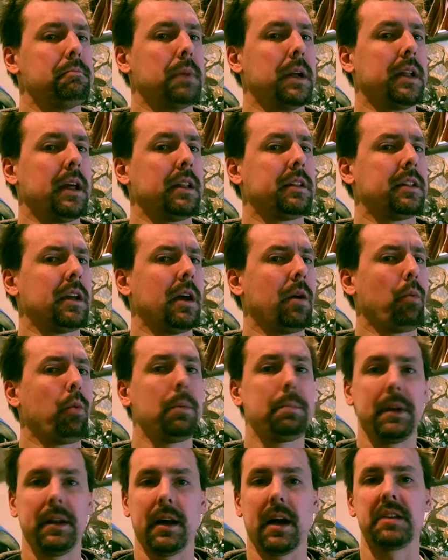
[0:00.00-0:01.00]
it
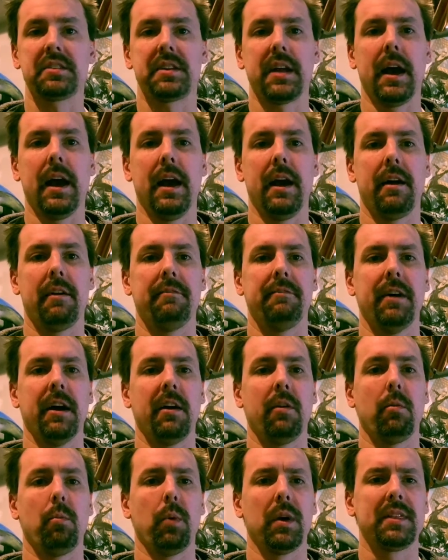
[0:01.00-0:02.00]
would be nice to have.
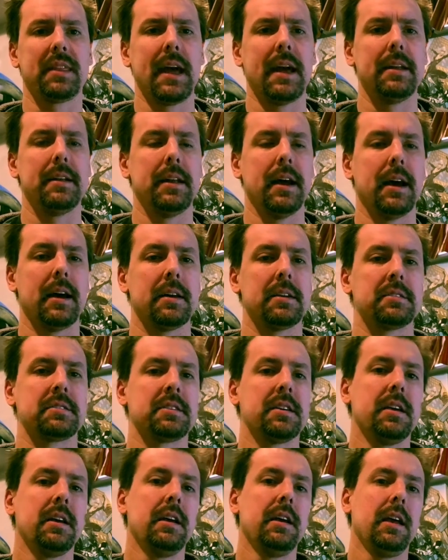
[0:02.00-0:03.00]
What that
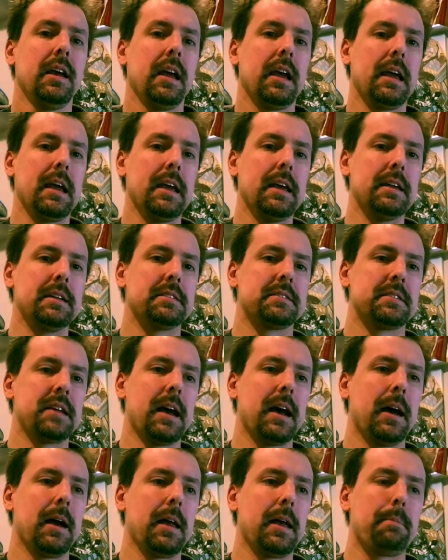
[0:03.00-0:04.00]
does is
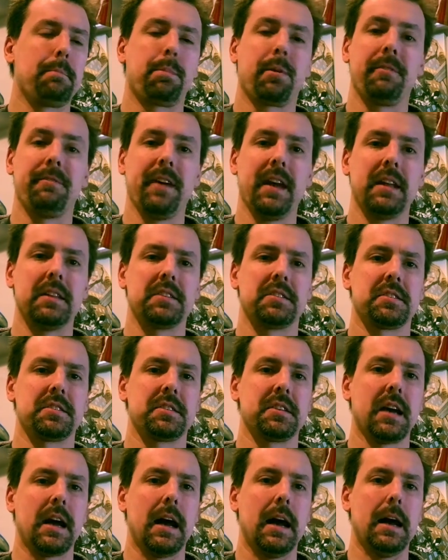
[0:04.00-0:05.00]
it
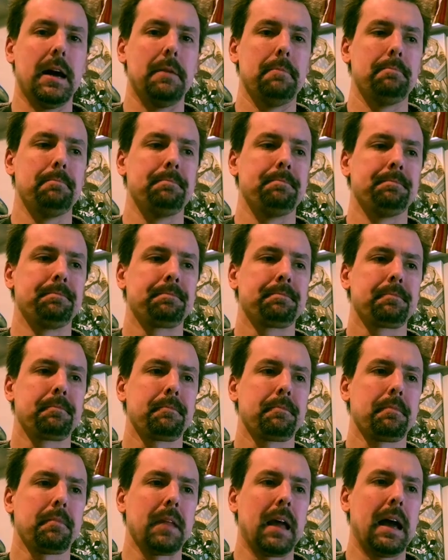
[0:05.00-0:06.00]
prevents
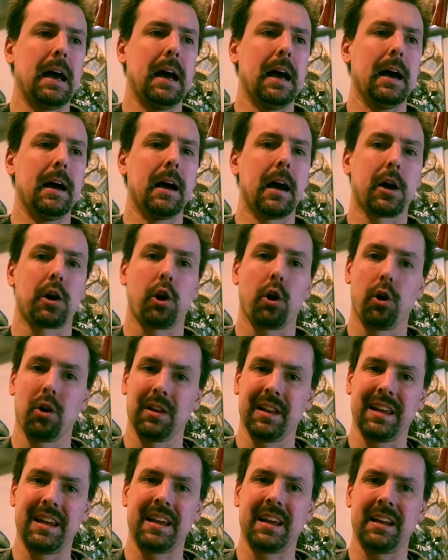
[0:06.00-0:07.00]
a
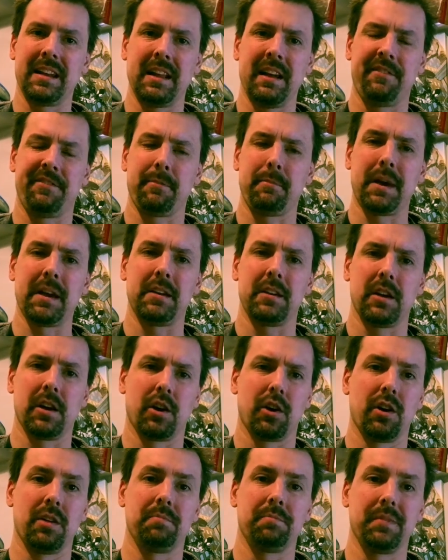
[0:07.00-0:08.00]
curling
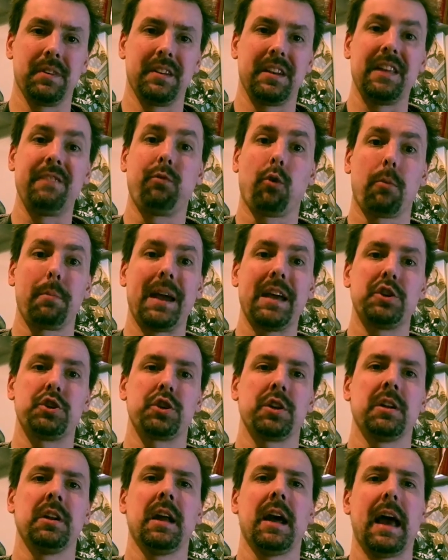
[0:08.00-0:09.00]

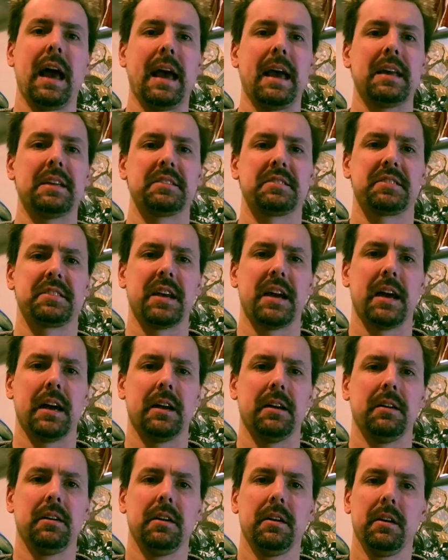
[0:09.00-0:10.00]
deformation as
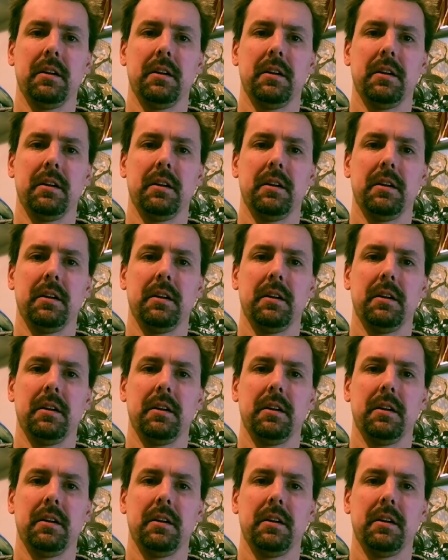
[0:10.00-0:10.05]
the